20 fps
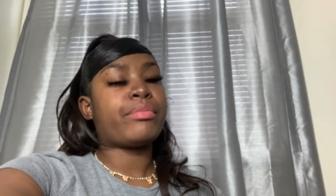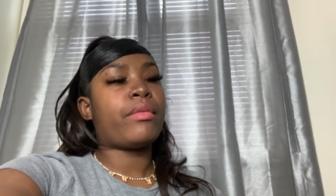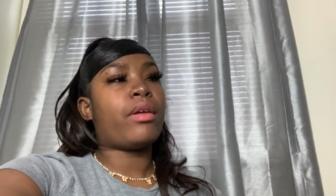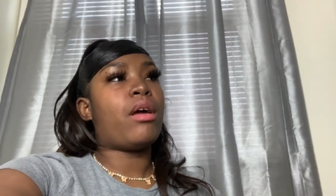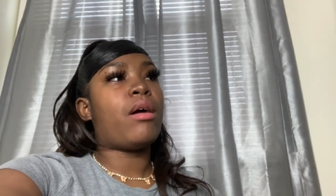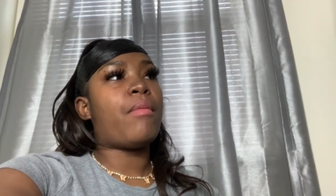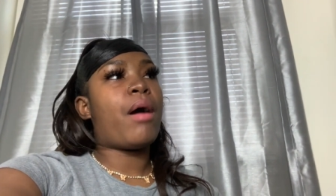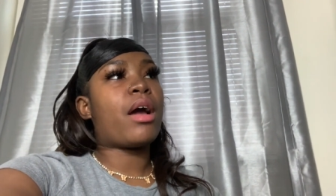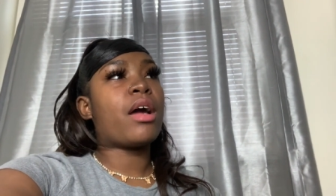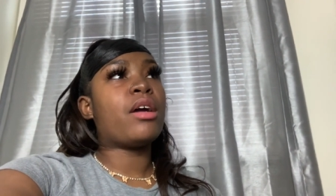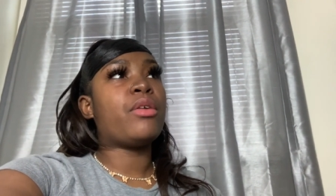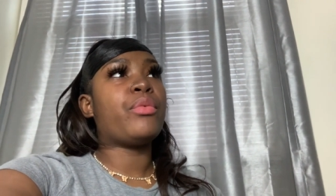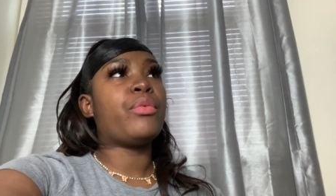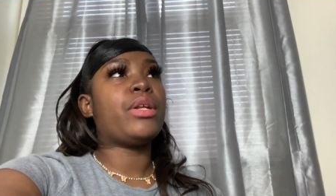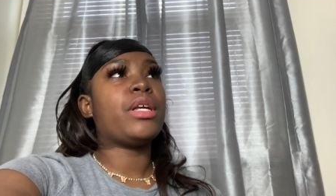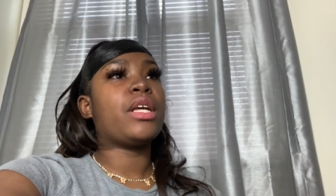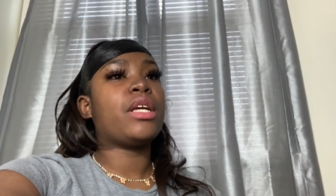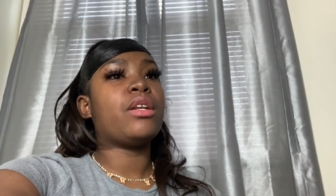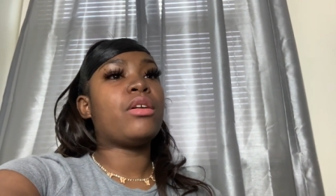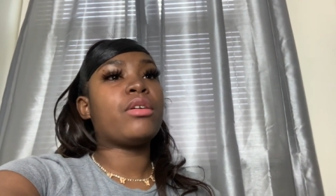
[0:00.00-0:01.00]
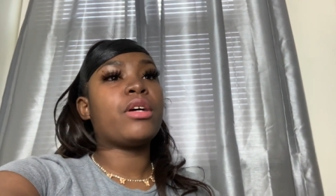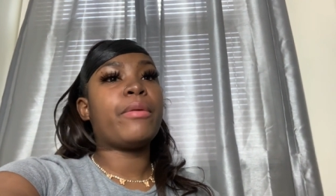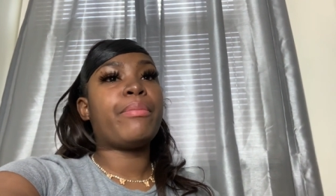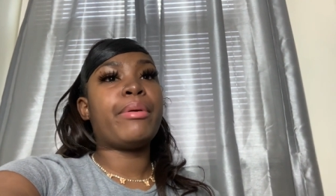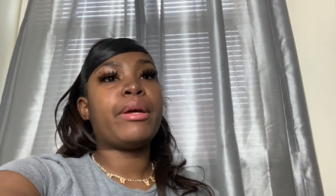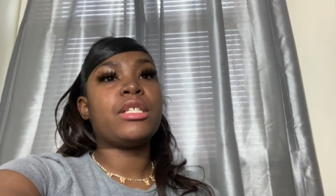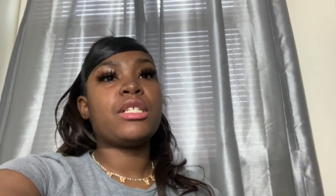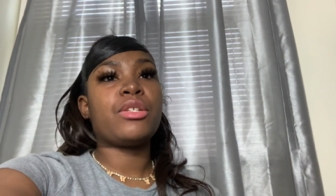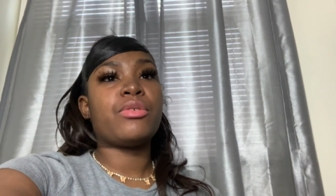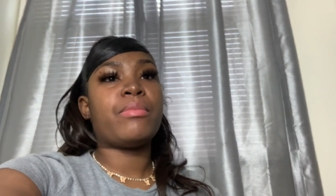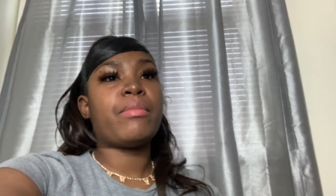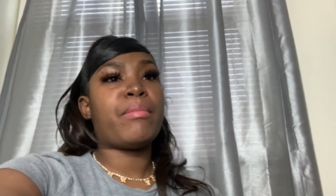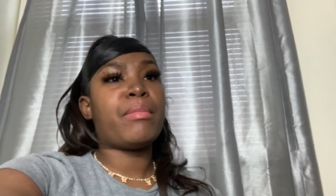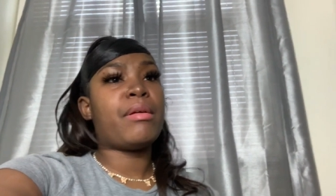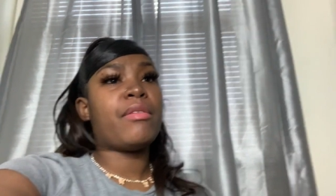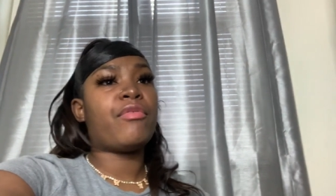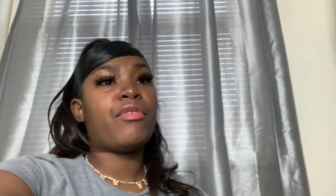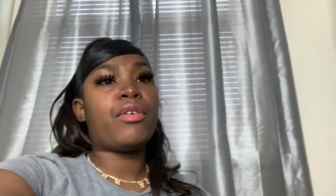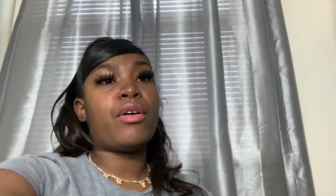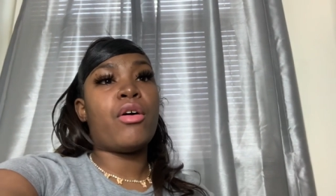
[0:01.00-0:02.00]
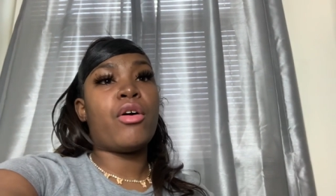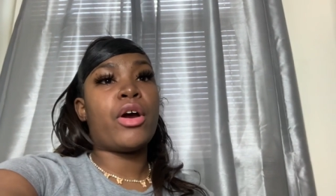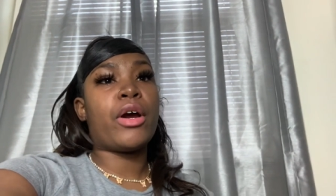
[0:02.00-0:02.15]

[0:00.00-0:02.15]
I couldn't really get no good pictures with my baby on her